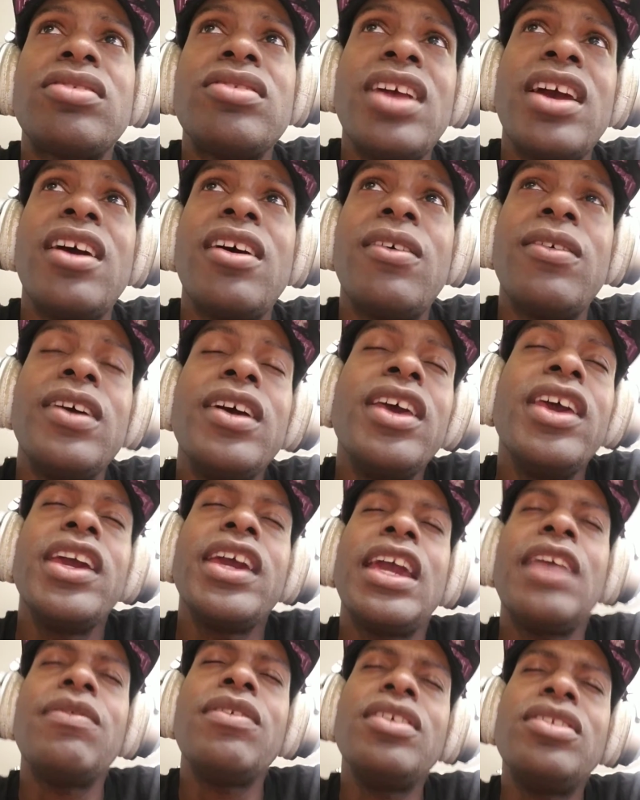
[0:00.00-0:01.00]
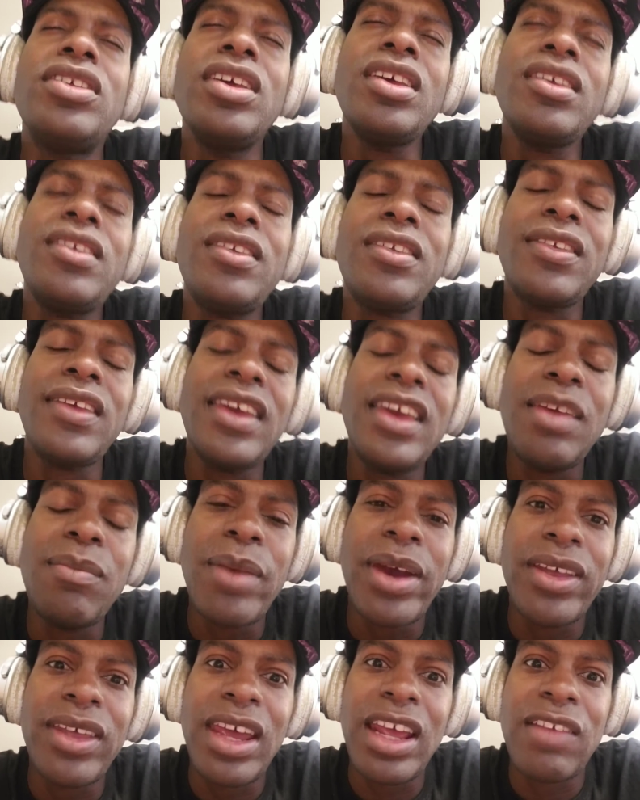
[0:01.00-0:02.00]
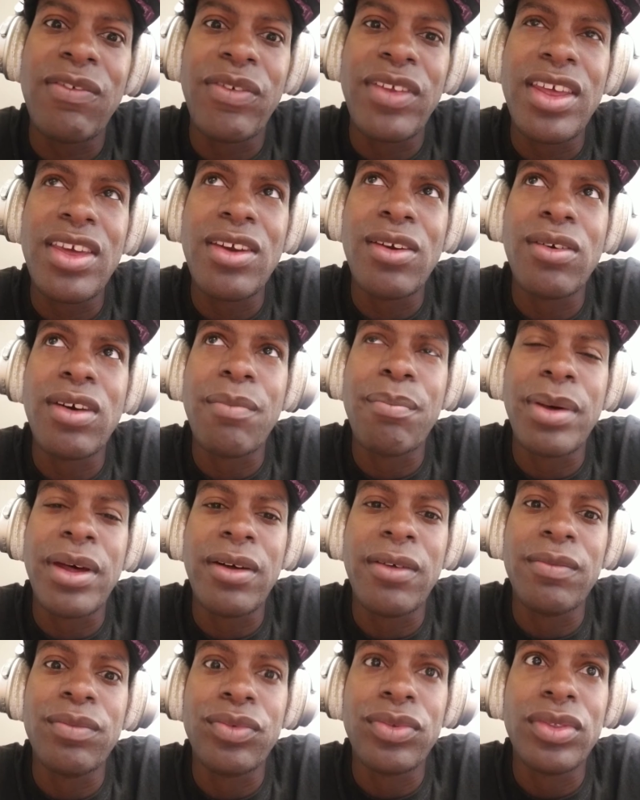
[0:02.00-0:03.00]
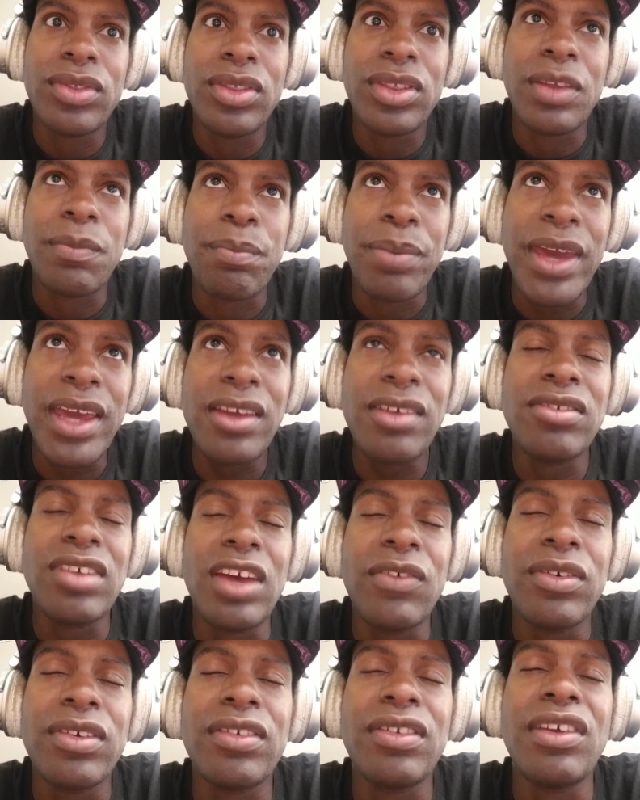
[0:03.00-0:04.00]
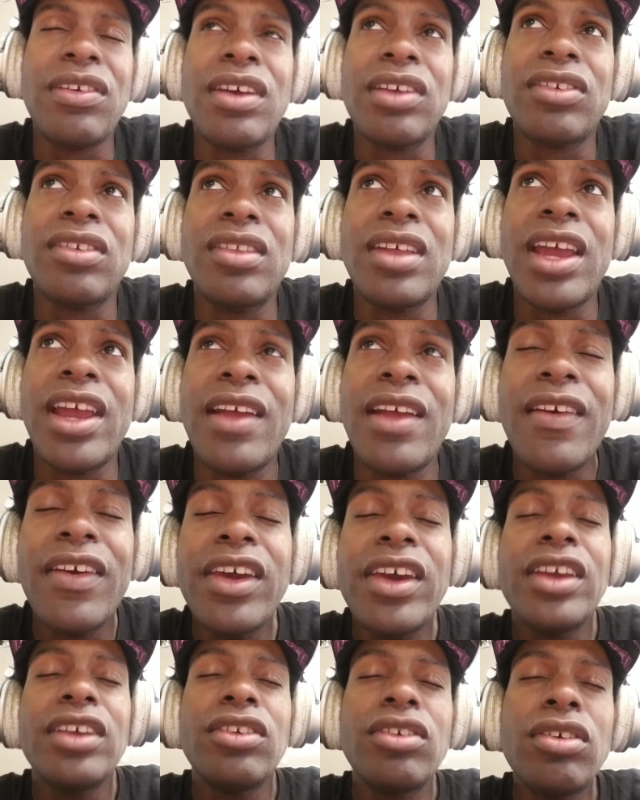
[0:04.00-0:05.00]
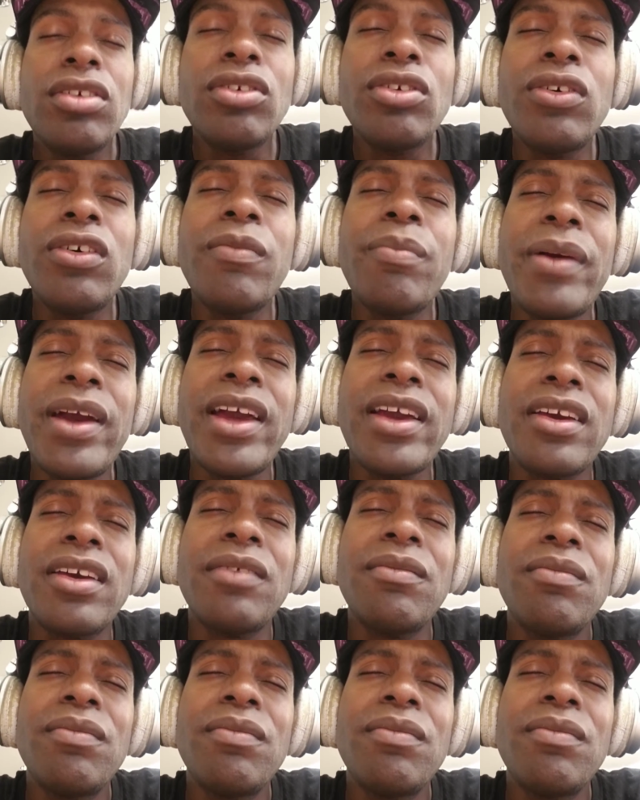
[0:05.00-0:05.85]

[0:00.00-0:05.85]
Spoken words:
Now, if you did see my last video about the package I received yesterday, you can go back.